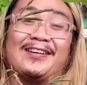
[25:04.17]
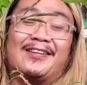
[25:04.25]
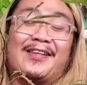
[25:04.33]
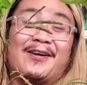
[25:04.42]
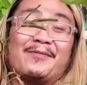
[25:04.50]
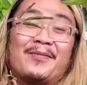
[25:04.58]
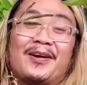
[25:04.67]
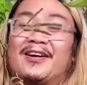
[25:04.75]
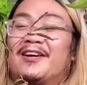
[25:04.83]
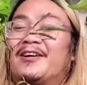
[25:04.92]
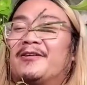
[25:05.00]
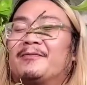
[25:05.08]
find
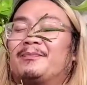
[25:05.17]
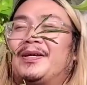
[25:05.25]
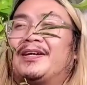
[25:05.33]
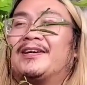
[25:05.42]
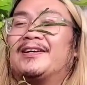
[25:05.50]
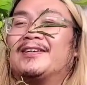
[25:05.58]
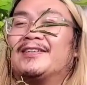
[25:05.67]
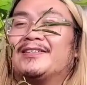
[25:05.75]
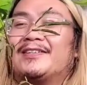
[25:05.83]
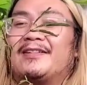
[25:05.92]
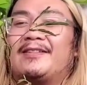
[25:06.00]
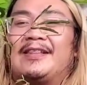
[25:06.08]
them
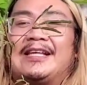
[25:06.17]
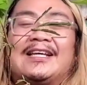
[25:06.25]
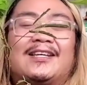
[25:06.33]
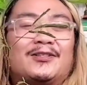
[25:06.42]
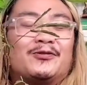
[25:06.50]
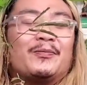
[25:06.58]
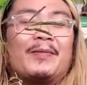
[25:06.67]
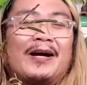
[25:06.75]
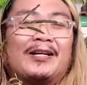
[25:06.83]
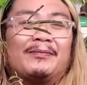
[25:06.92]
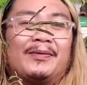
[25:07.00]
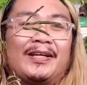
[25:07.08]
because
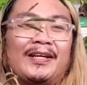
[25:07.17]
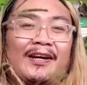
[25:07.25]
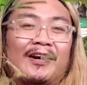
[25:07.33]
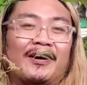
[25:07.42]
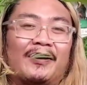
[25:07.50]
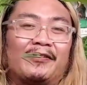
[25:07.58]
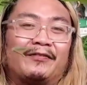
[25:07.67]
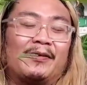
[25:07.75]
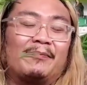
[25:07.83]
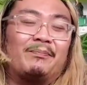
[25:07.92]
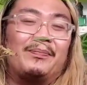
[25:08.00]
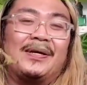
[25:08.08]
these remind me
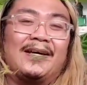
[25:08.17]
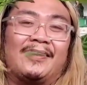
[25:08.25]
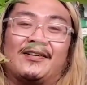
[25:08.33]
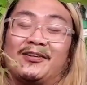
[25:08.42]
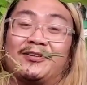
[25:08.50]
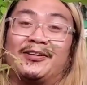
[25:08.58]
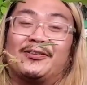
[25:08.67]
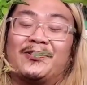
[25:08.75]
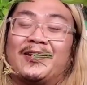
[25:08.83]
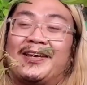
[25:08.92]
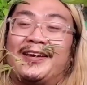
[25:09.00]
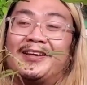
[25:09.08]
of being a
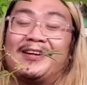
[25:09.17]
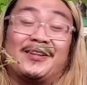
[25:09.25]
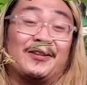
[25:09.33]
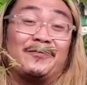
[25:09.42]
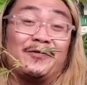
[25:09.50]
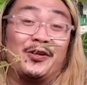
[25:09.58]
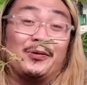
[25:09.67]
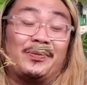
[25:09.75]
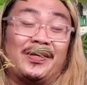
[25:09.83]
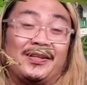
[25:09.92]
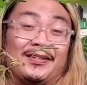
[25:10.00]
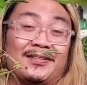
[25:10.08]
little kid in the
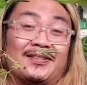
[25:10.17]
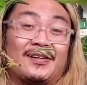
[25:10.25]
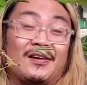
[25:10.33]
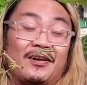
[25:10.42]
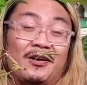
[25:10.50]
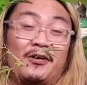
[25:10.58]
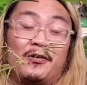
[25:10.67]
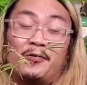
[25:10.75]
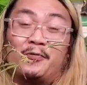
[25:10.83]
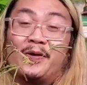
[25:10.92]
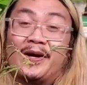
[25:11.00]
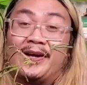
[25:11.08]
Philippines.
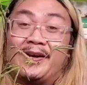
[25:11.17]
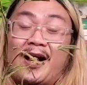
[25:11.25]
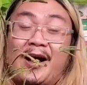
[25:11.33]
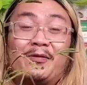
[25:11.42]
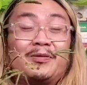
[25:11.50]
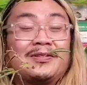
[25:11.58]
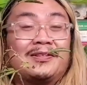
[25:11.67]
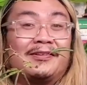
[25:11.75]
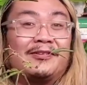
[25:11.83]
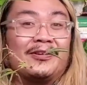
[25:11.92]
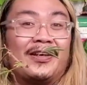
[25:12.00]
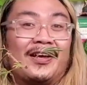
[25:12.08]
When I
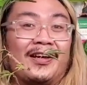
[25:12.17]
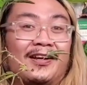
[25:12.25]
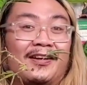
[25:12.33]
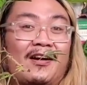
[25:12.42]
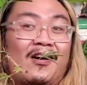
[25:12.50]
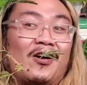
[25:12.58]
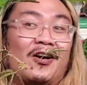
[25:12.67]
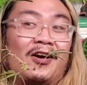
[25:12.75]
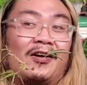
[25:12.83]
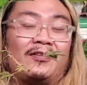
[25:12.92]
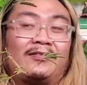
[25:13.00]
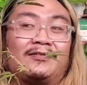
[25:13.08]
was a little kid,
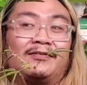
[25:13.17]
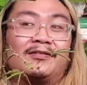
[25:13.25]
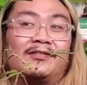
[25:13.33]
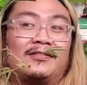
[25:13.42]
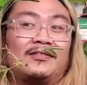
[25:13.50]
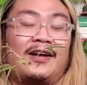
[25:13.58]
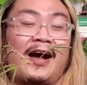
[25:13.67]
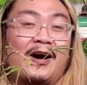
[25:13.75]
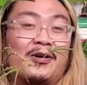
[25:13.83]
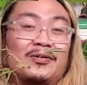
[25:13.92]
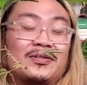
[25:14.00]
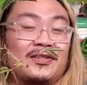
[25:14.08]
our
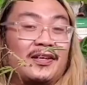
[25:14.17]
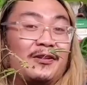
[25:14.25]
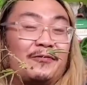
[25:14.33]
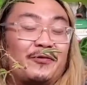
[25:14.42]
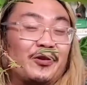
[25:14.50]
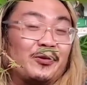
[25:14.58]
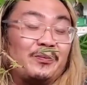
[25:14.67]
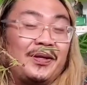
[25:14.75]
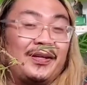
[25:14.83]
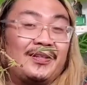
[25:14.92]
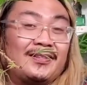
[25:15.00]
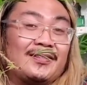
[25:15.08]
house in the
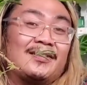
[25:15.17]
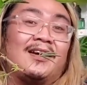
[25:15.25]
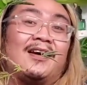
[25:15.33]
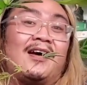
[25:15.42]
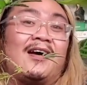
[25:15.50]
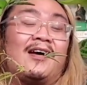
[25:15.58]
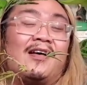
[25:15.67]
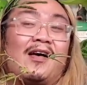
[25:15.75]
Philippines,